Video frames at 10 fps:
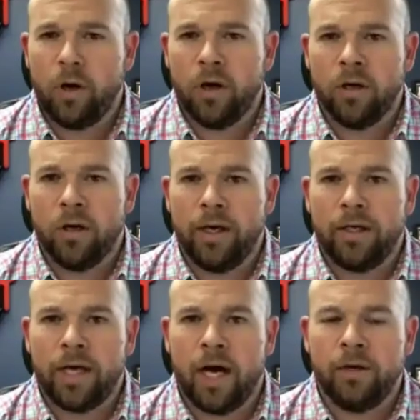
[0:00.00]
are
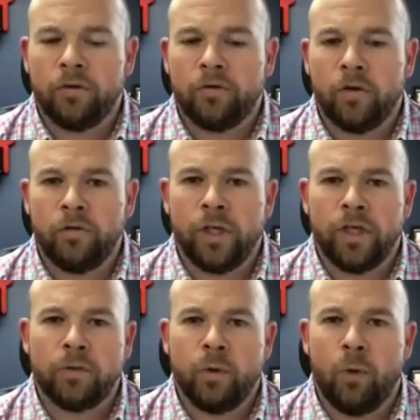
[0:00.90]
a condo
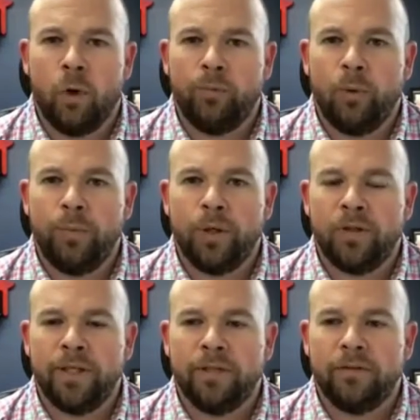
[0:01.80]
association with multiple
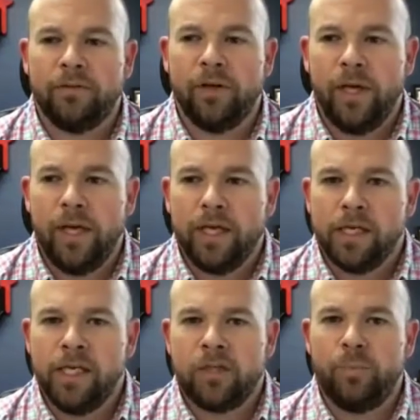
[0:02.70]
buildings,
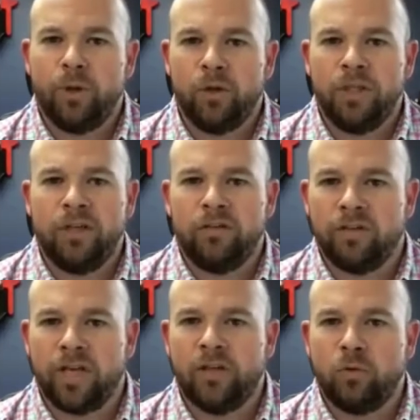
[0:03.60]
each building is
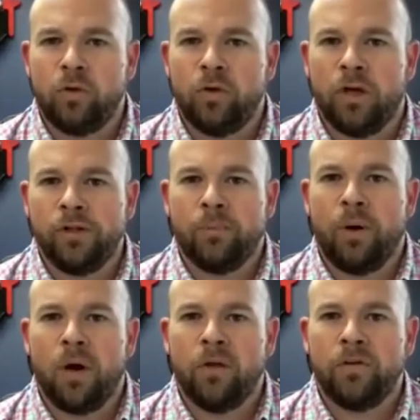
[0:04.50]
scheduled on your
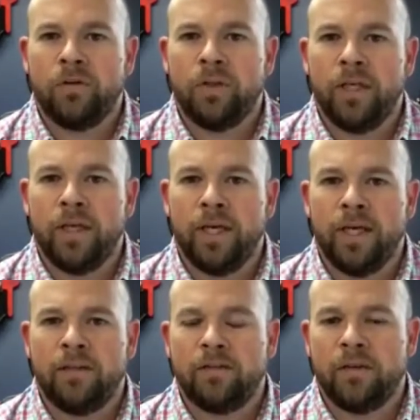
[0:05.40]
policy, and
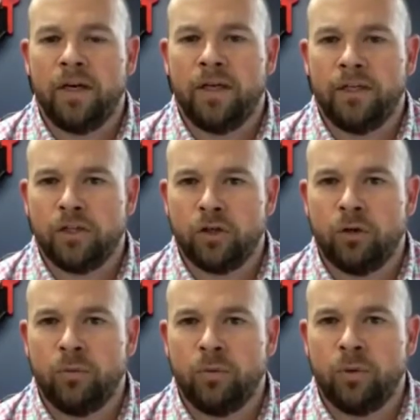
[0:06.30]
its
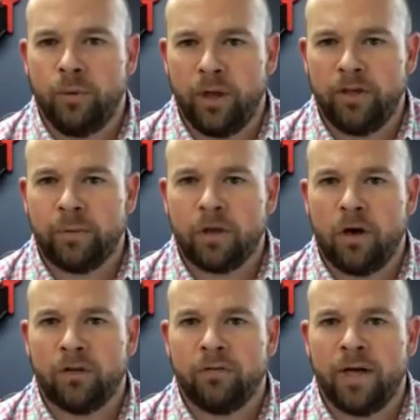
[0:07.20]
insurable replacement
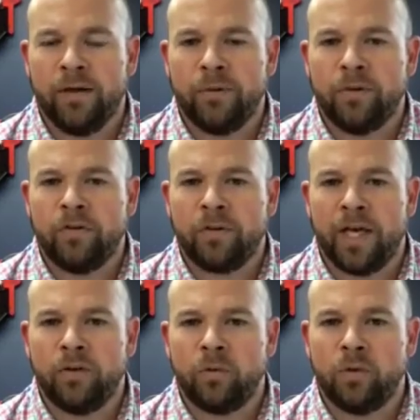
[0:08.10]
cost value is
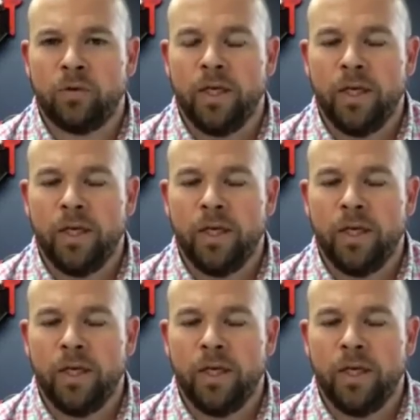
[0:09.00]
scheduled.